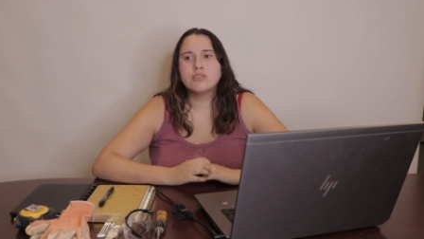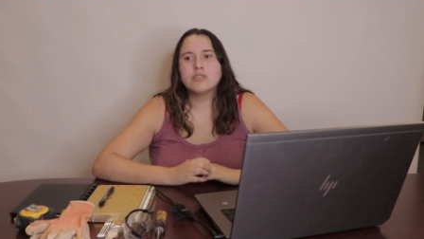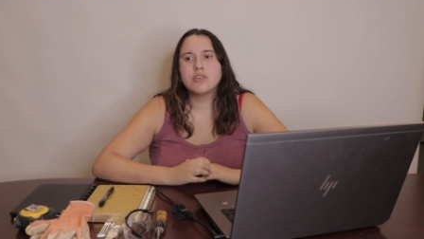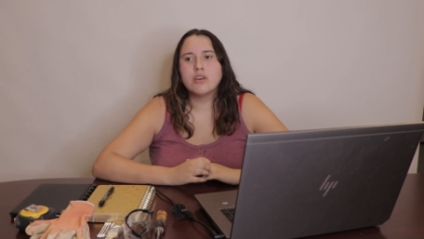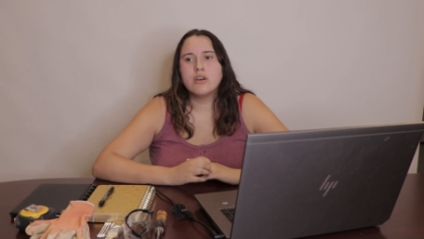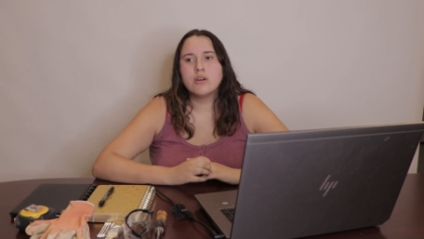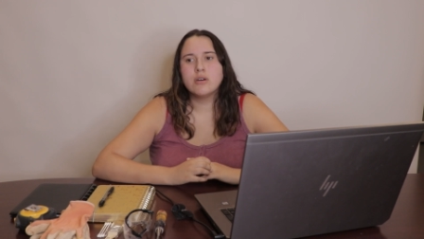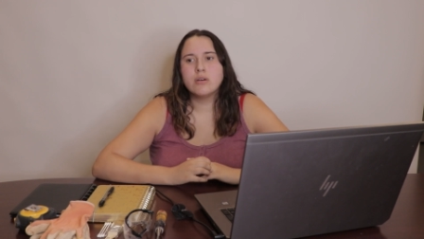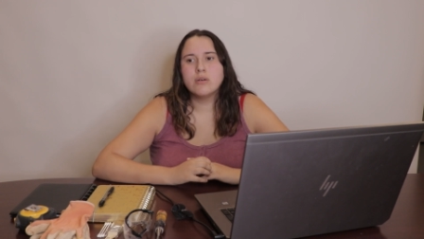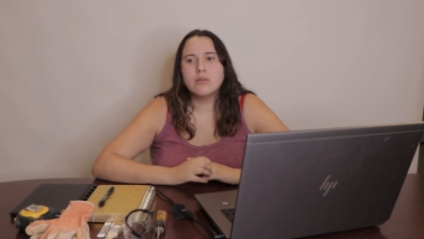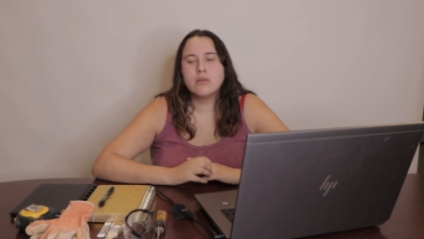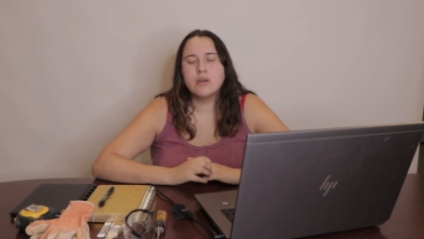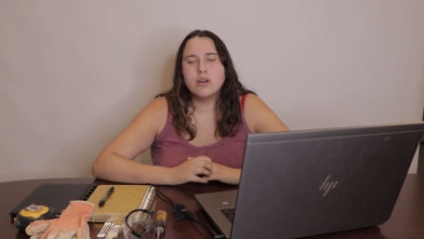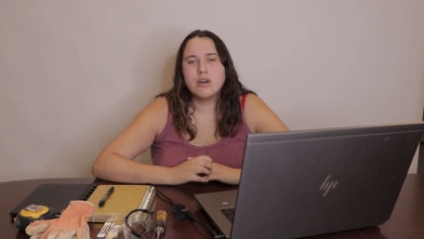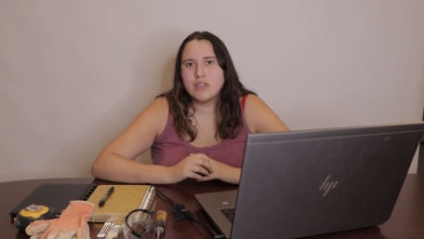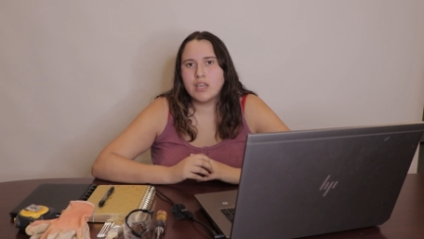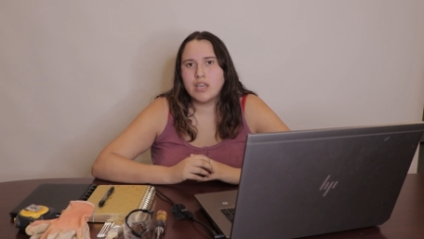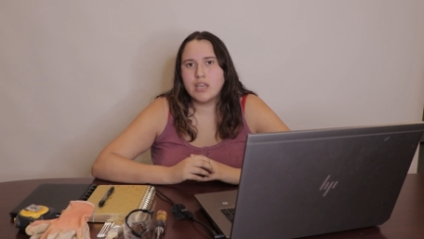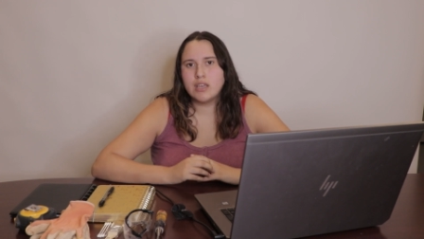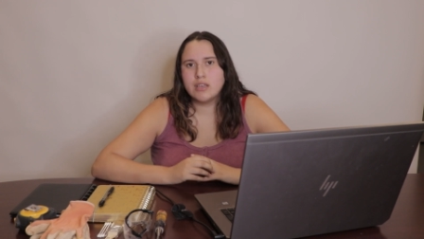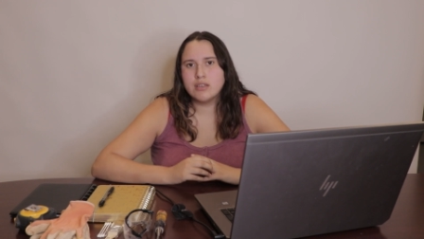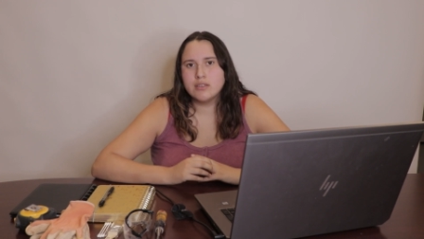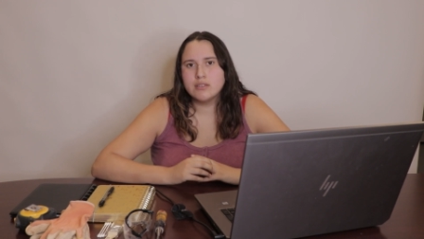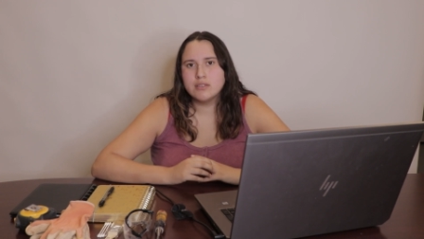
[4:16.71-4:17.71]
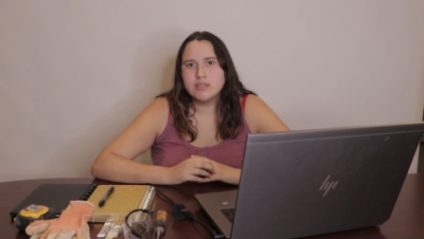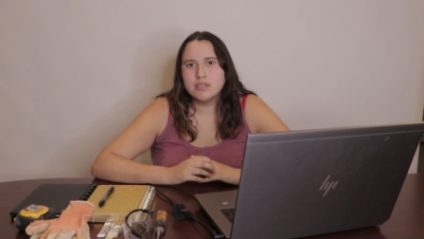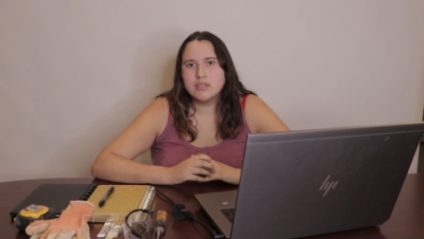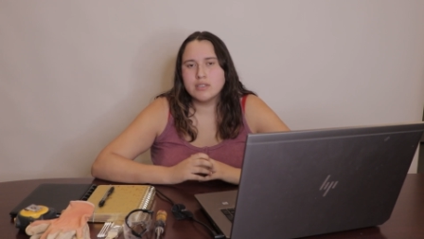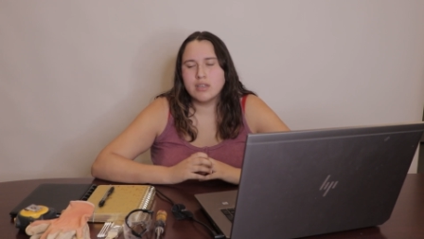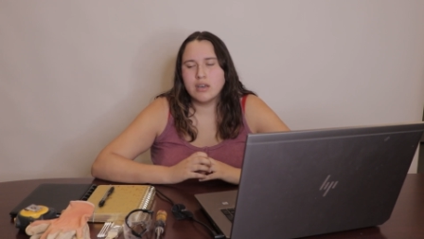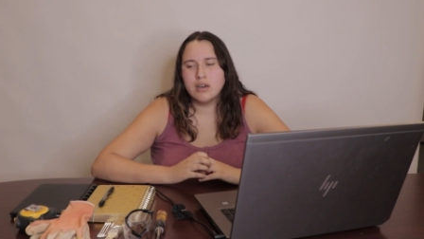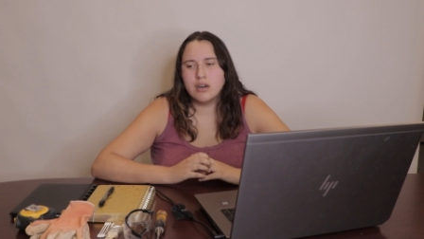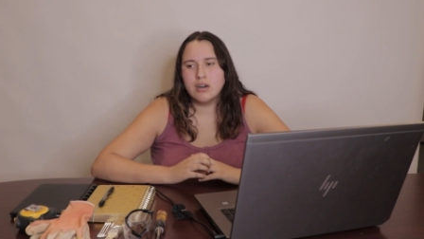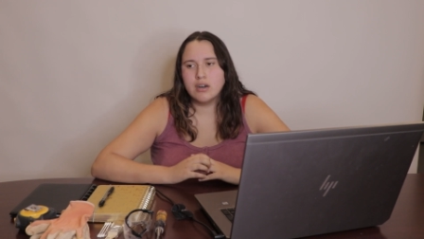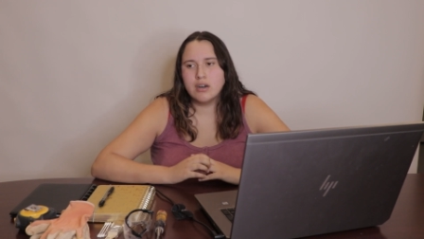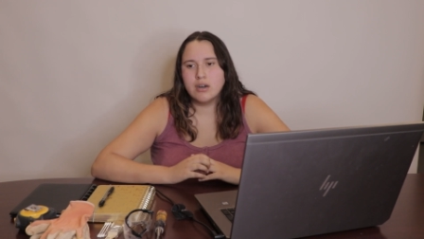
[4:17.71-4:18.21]
So things
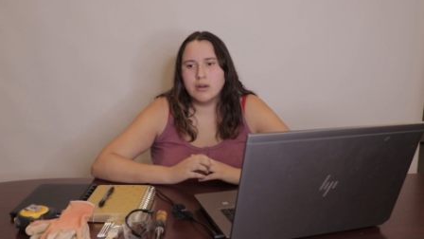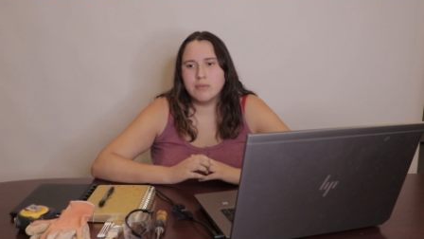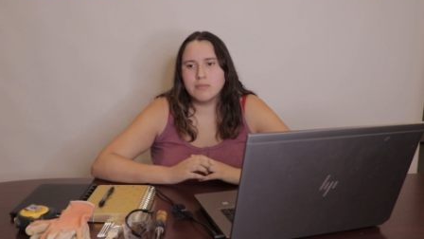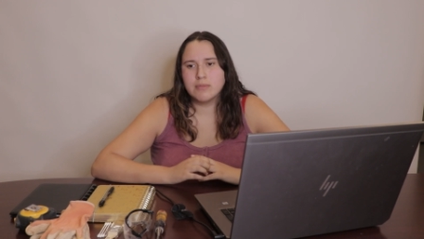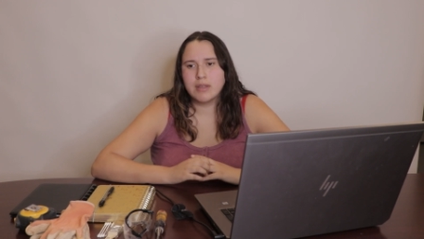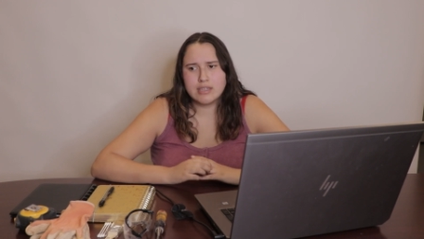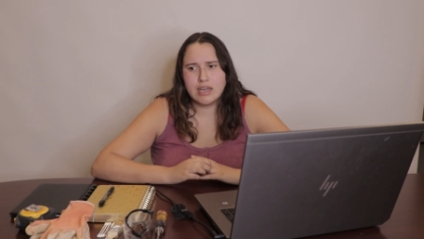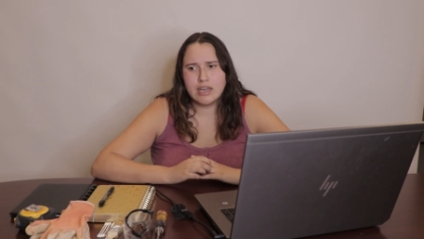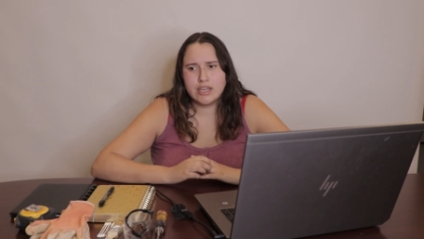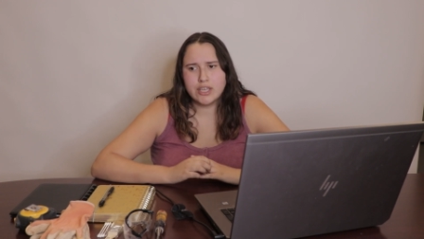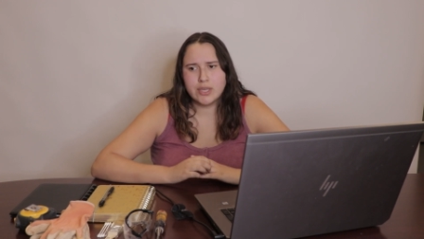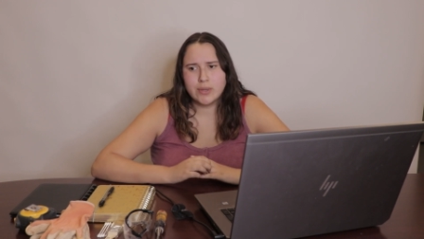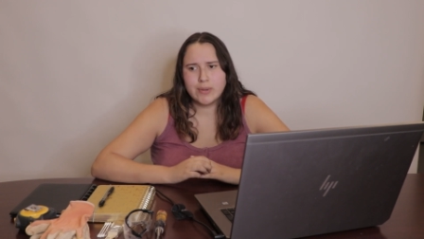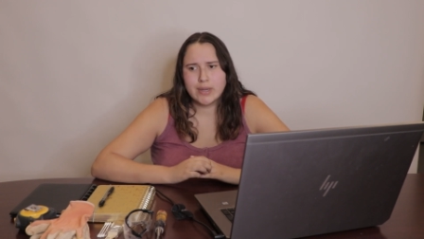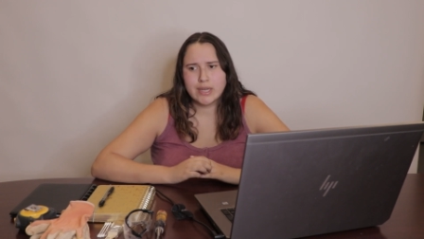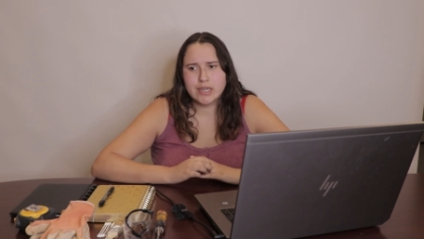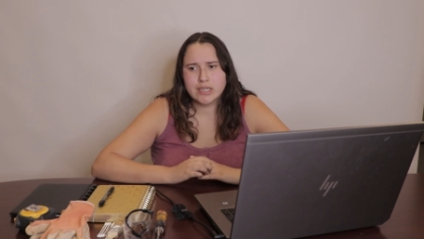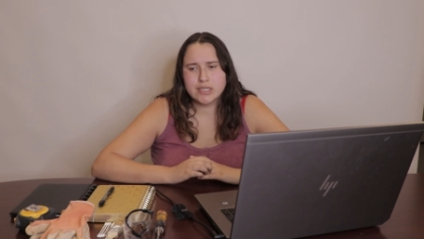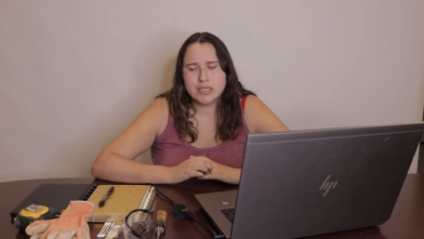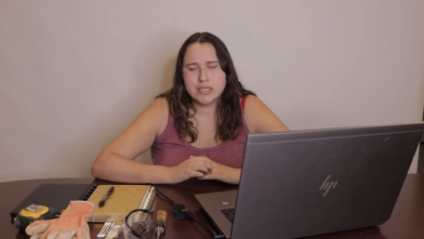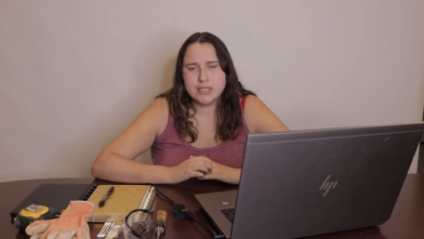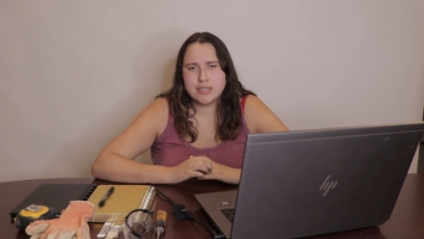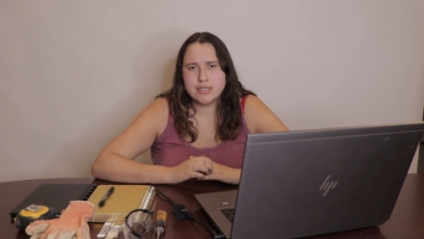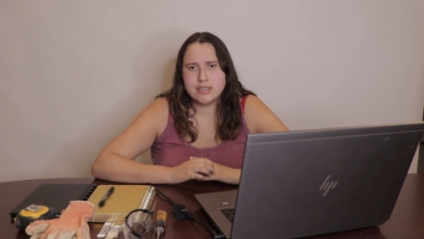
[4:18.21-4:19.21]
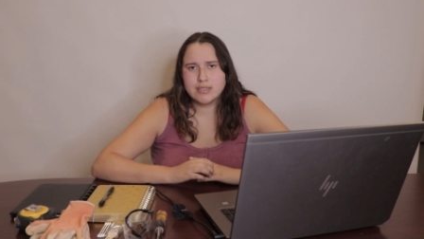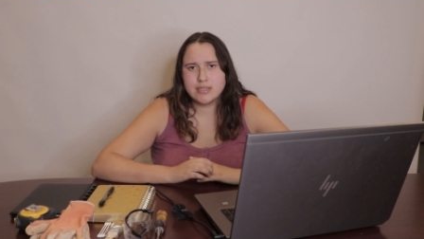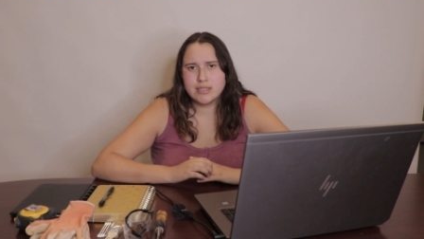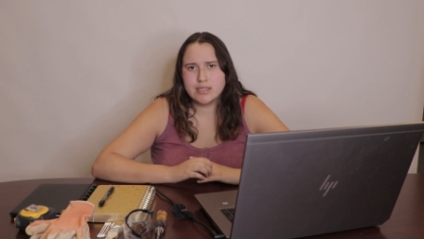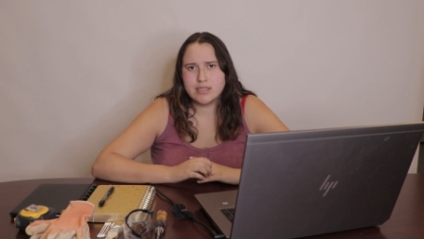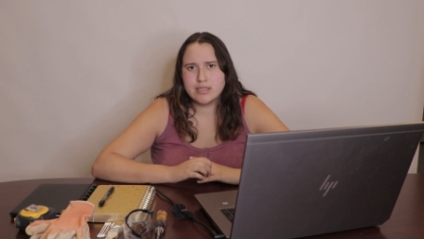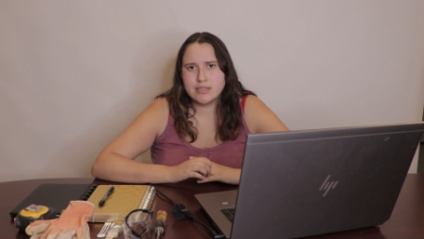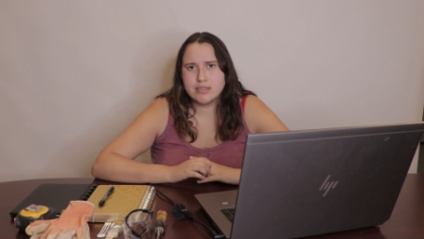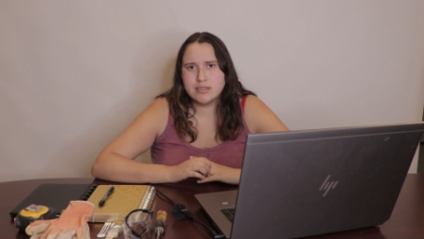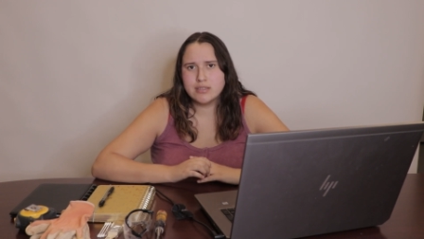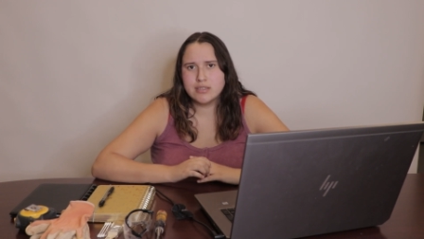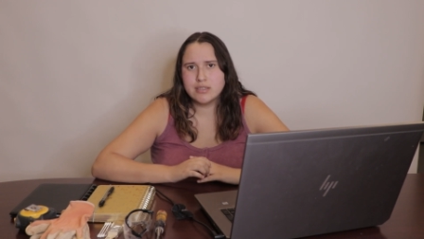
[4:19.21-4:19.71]
that you actually
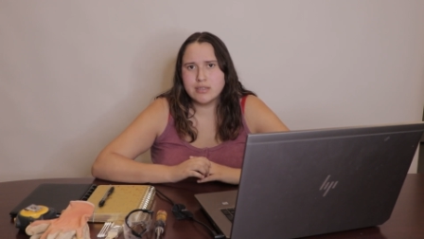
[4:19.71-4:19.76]
need